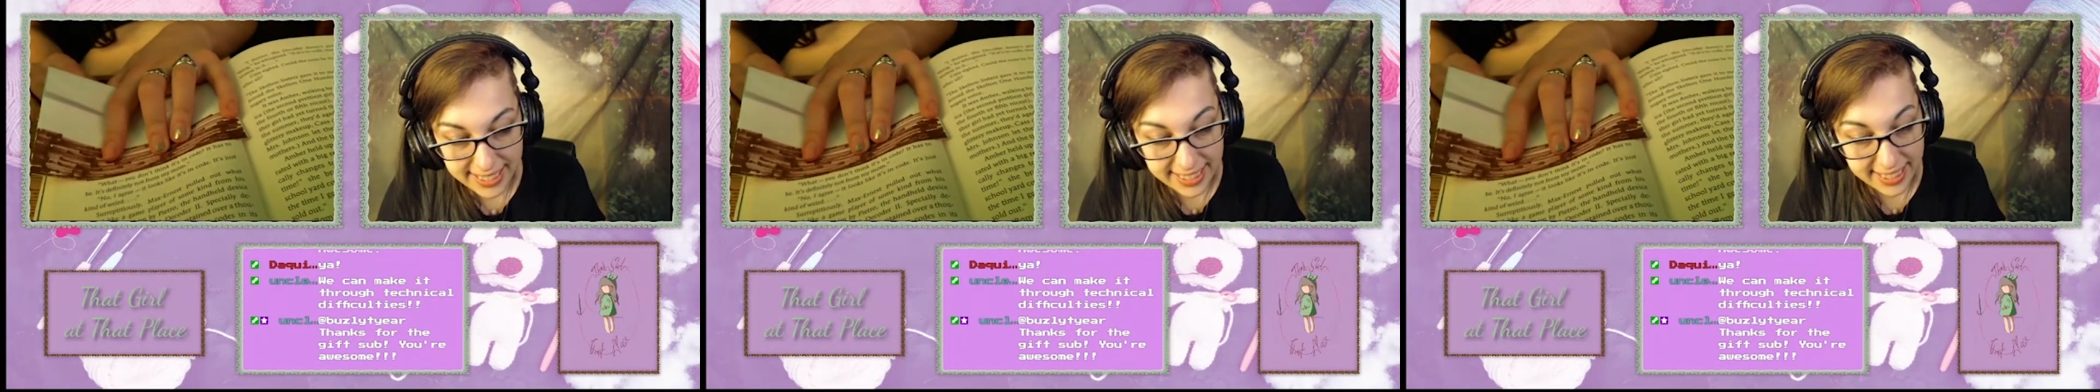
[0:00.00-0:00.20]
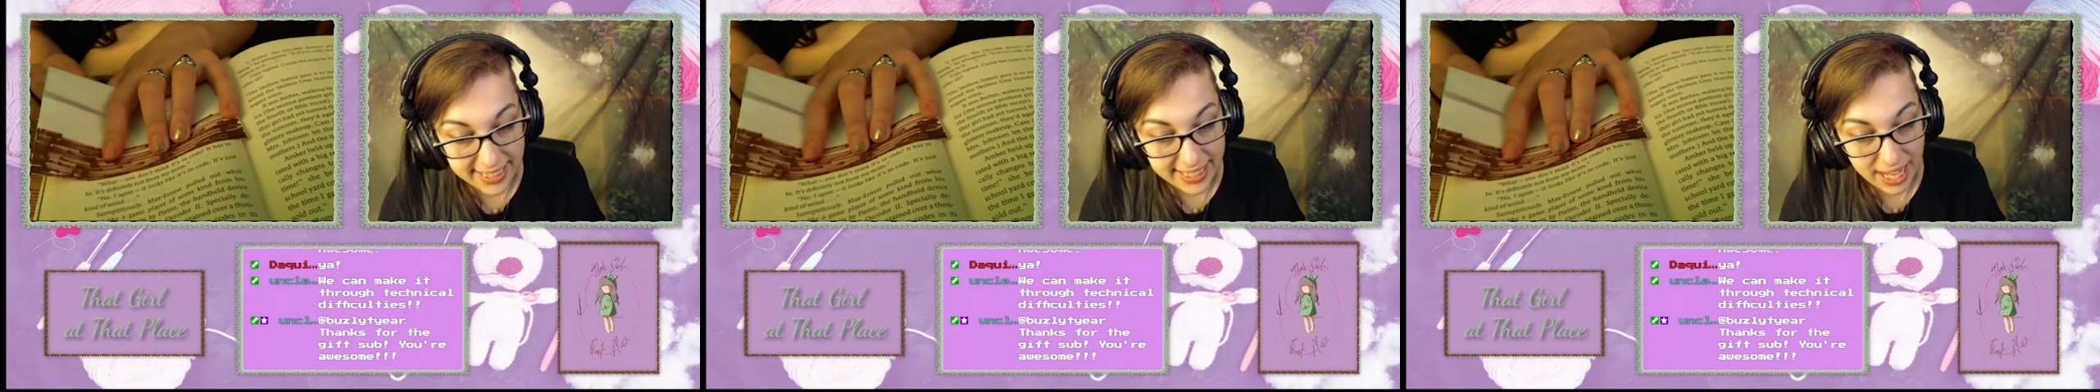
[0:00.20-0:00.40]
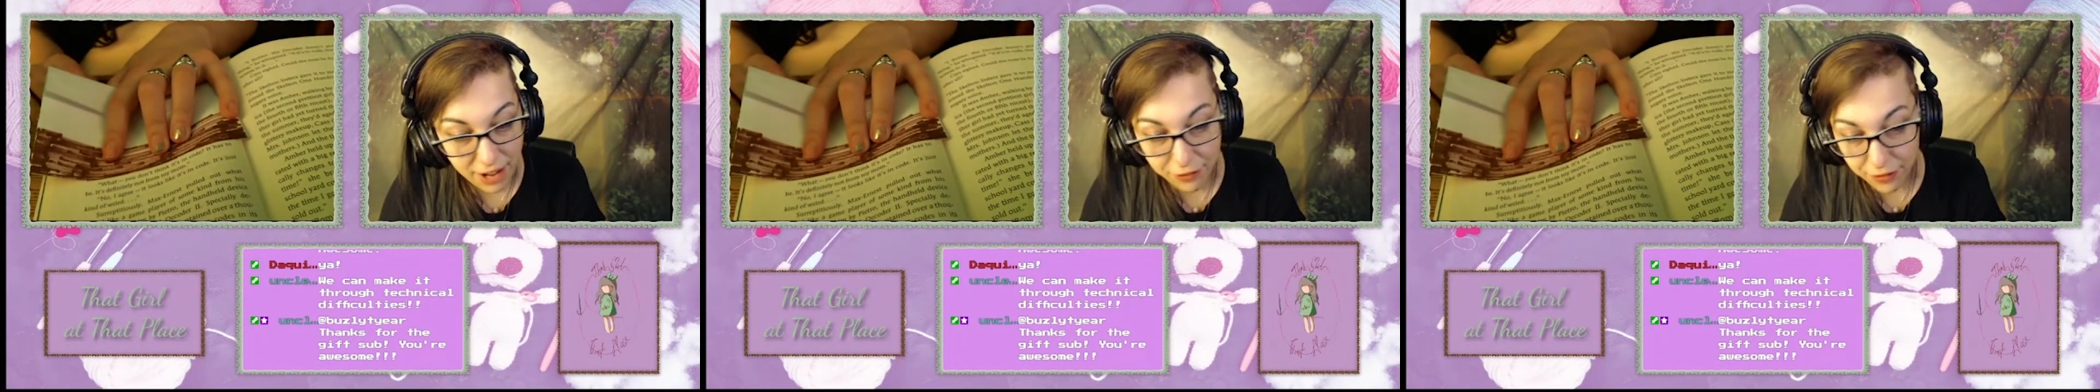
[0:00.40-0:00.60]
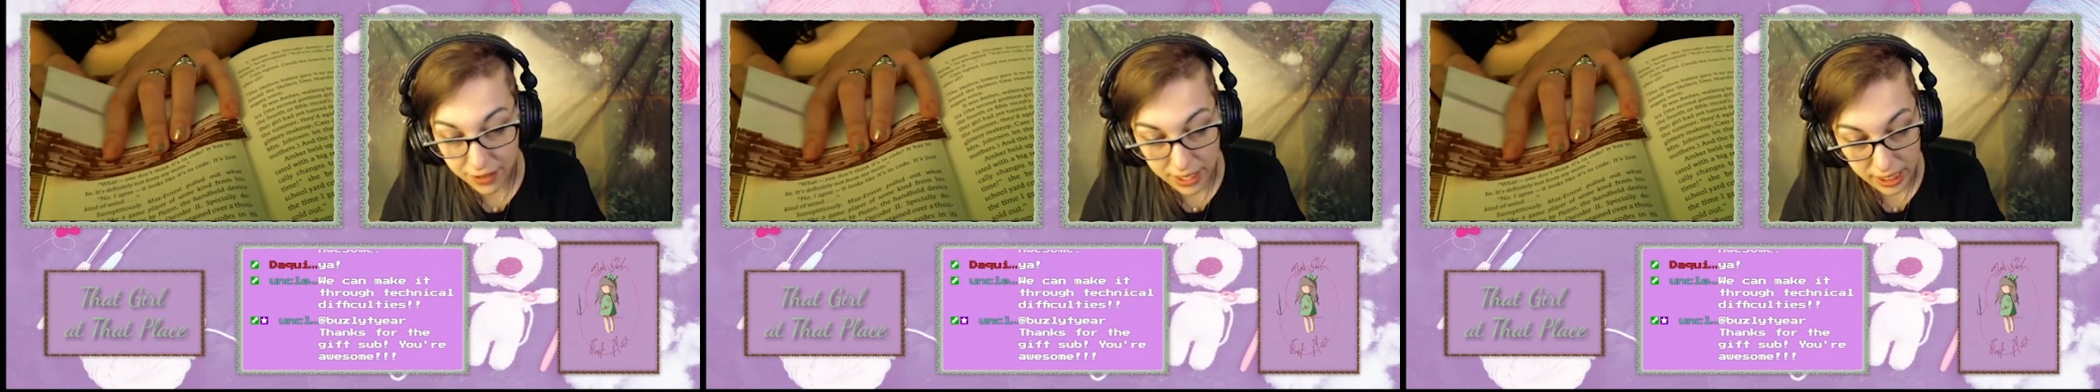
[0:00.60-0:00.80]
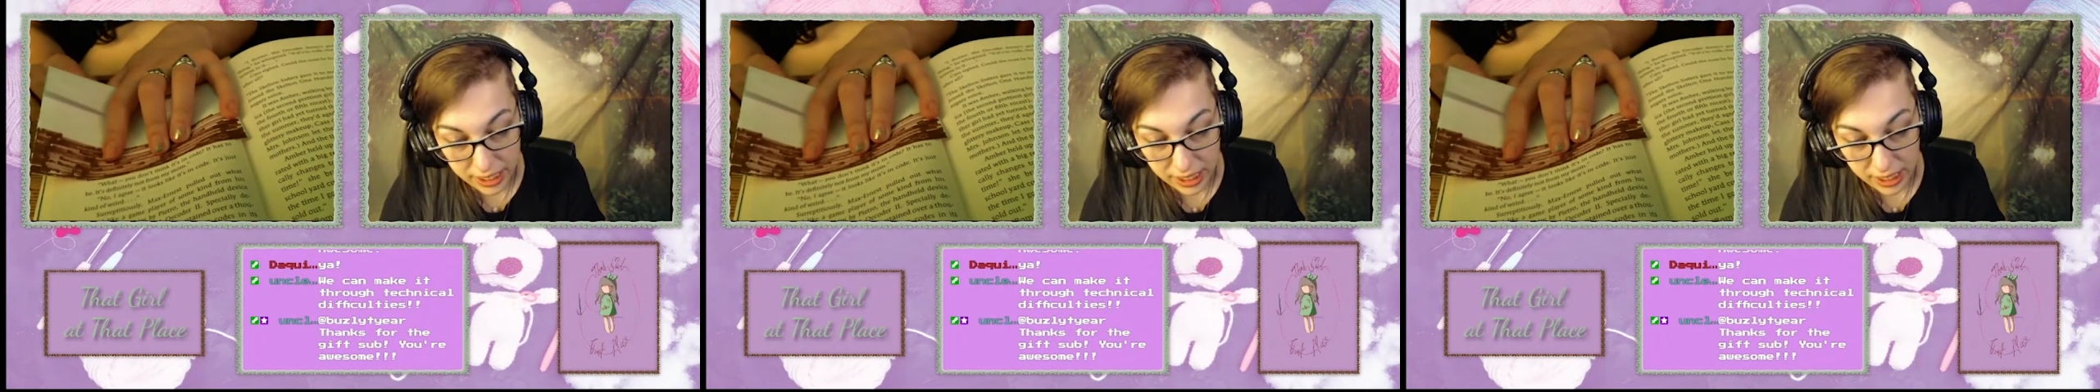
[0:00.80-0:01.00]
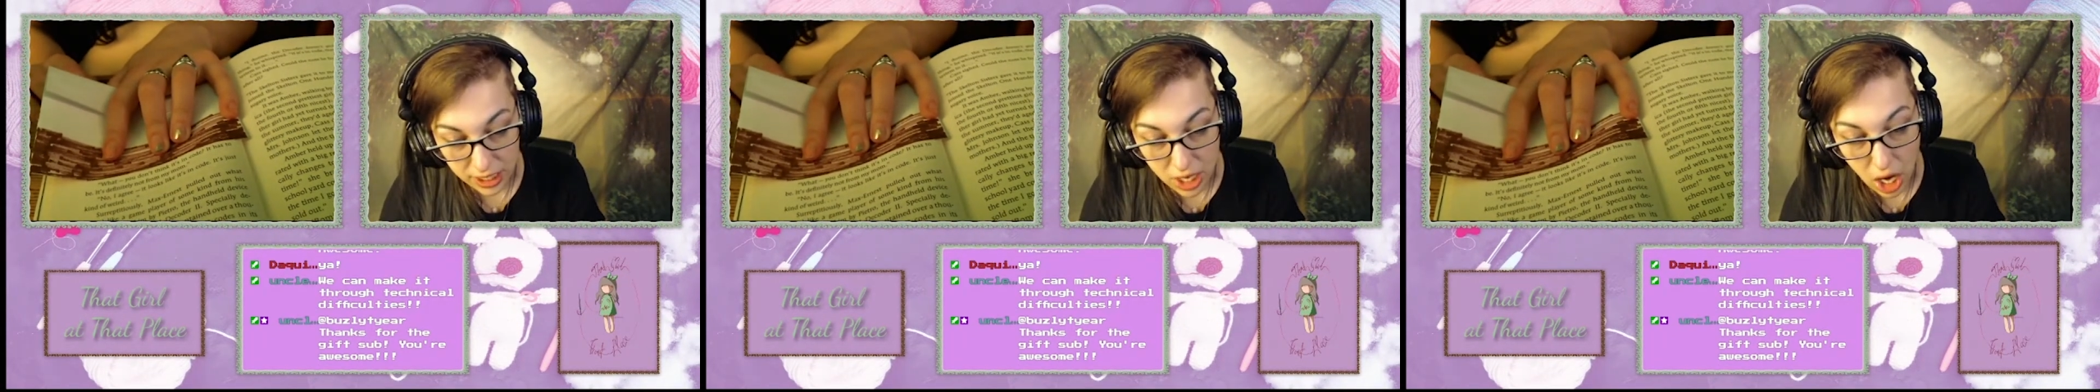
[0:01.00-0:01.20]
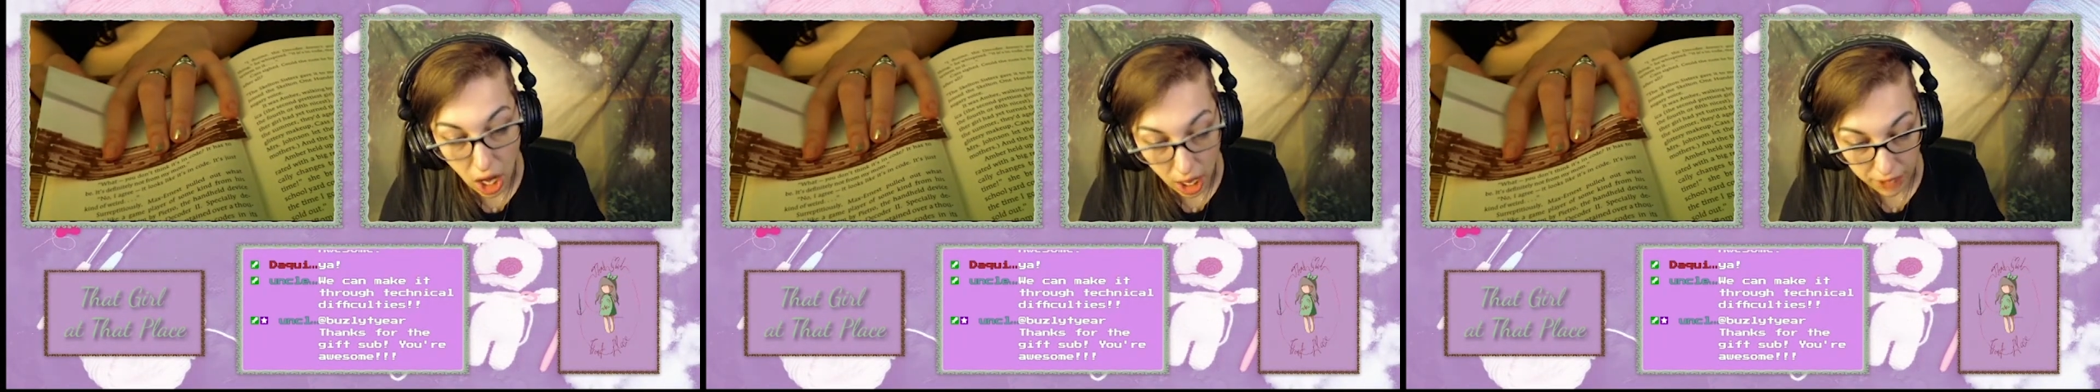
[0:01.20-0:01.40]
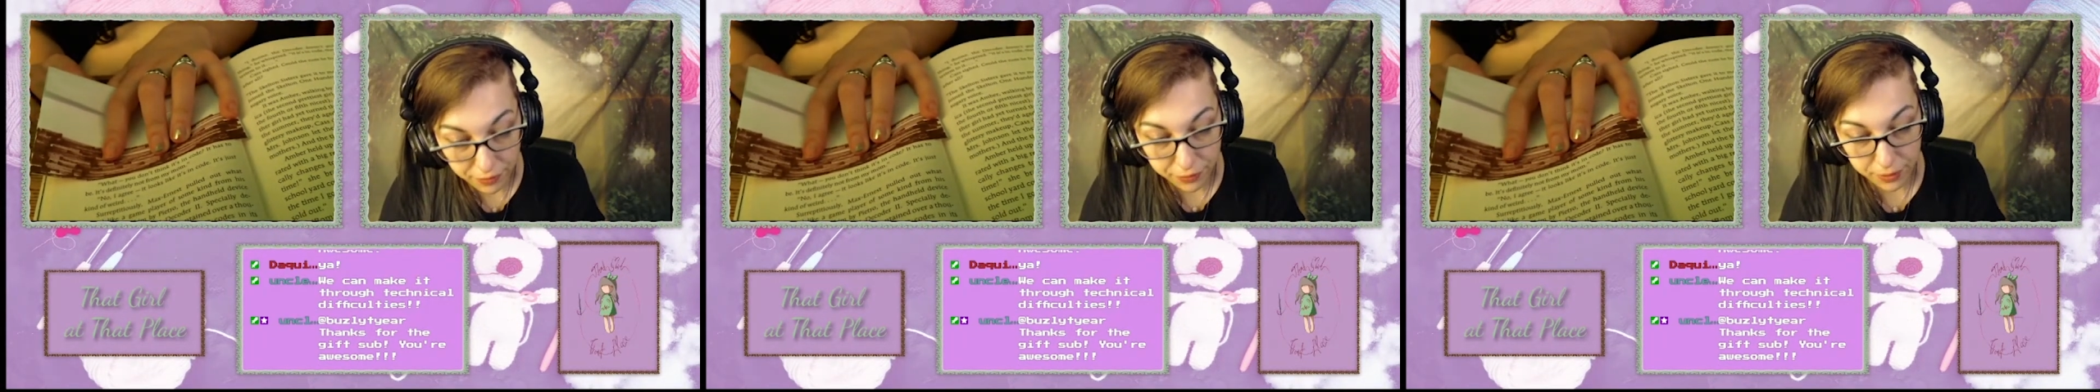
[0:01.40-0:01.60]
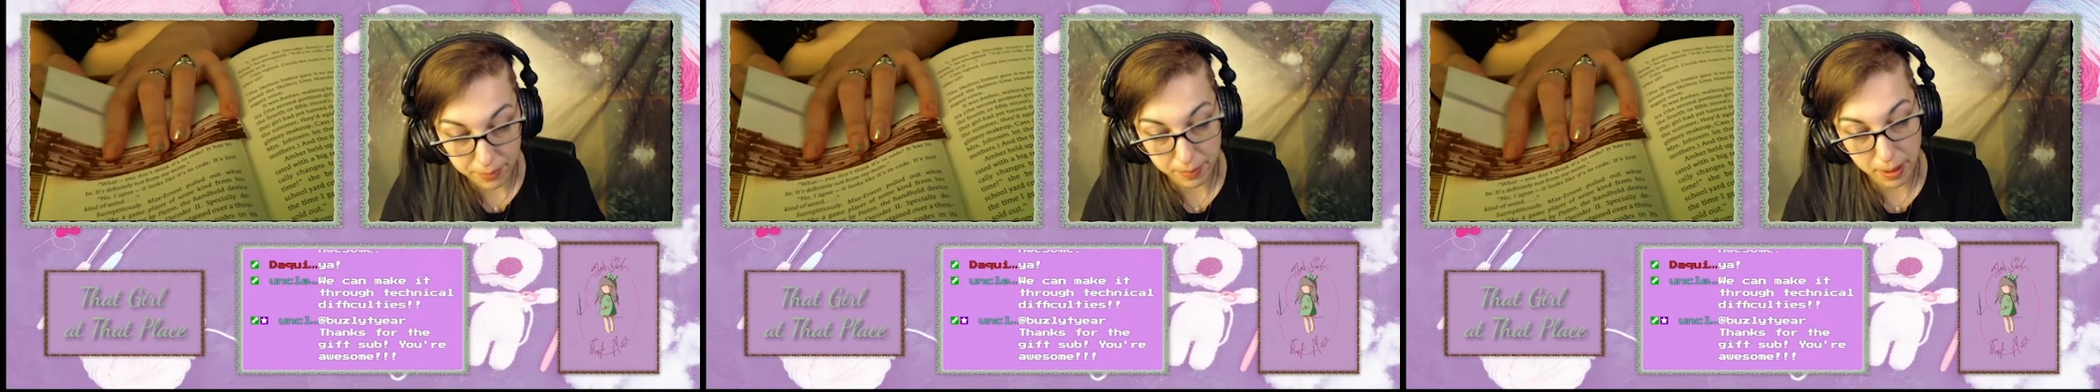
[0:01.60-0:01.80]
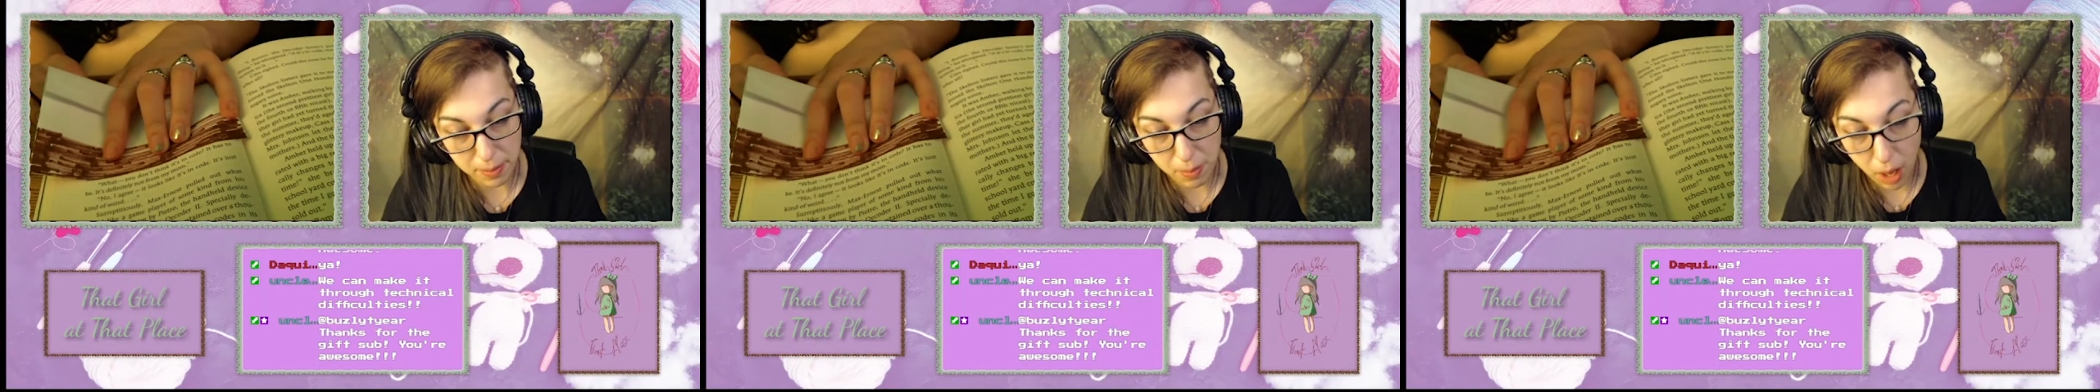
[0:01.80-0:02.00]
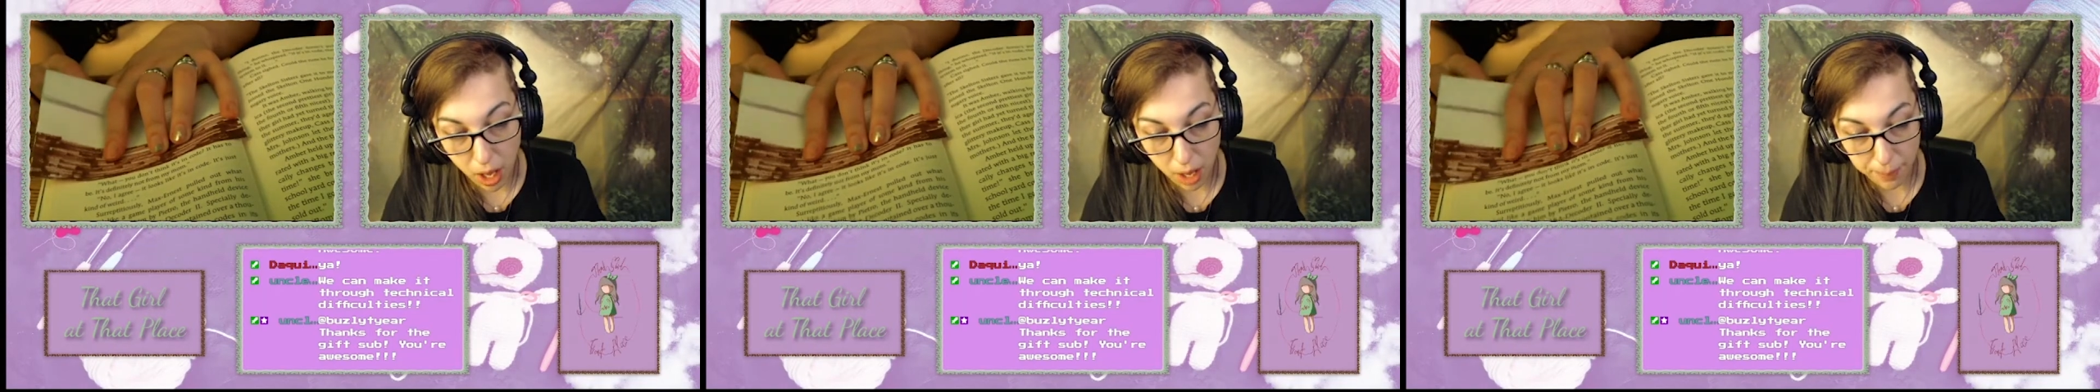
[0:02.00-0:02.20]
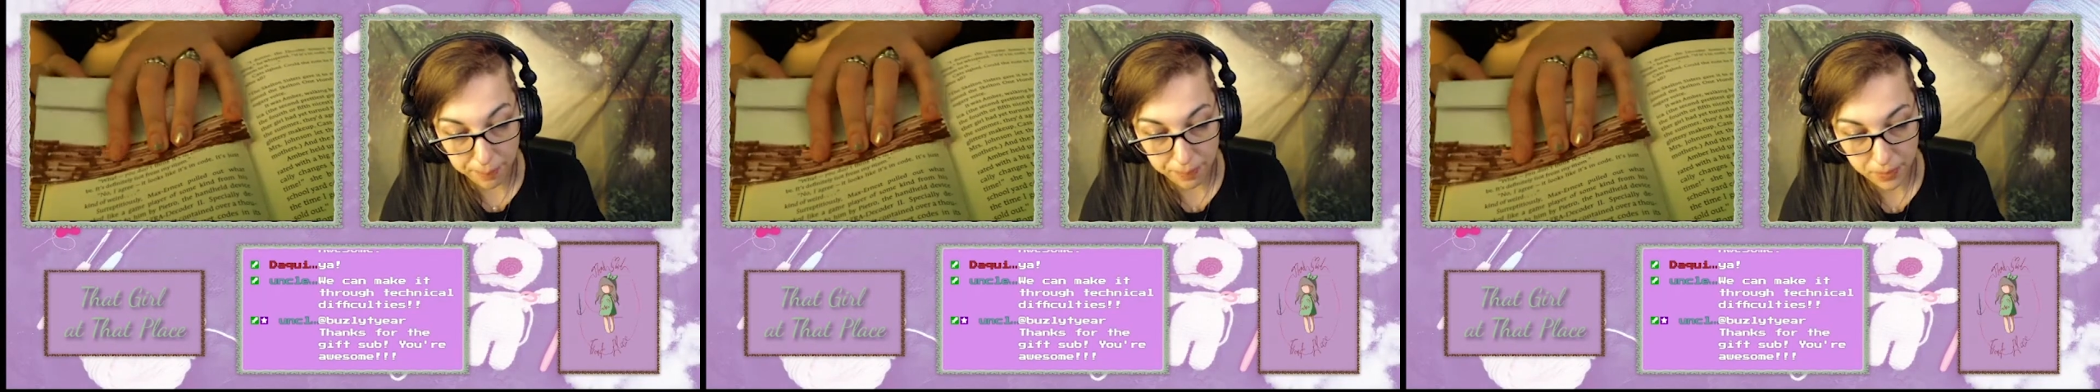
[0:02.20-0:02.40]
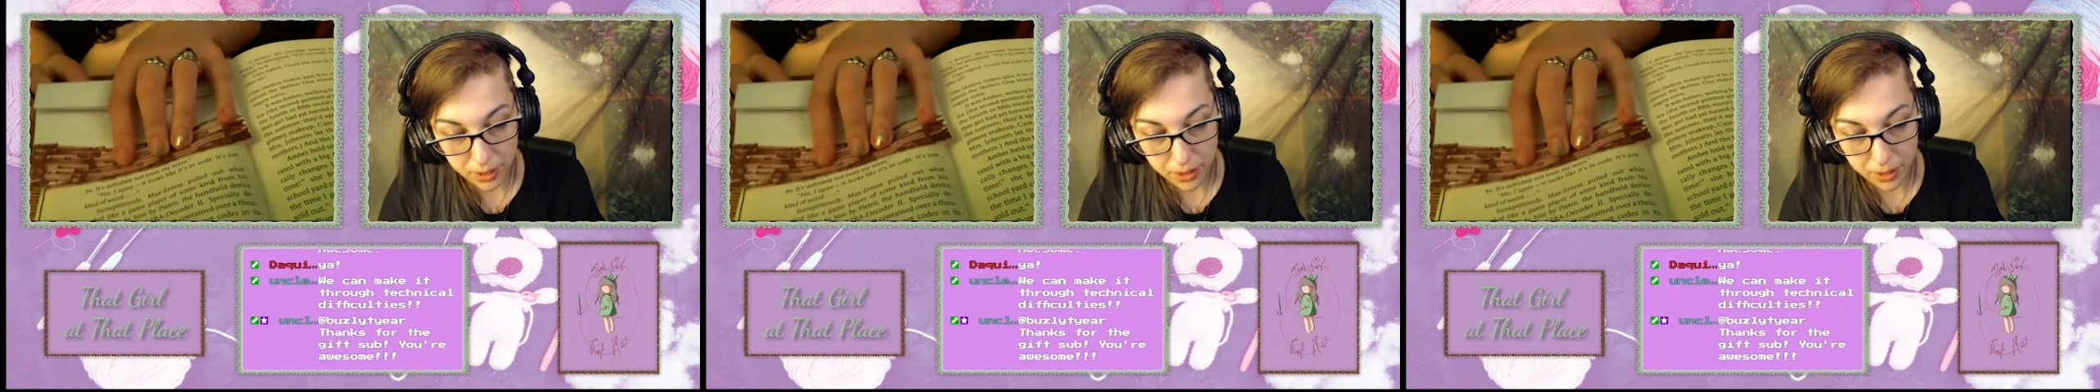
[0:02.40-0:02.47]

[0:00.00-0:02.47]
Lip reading: definitely not from my mom.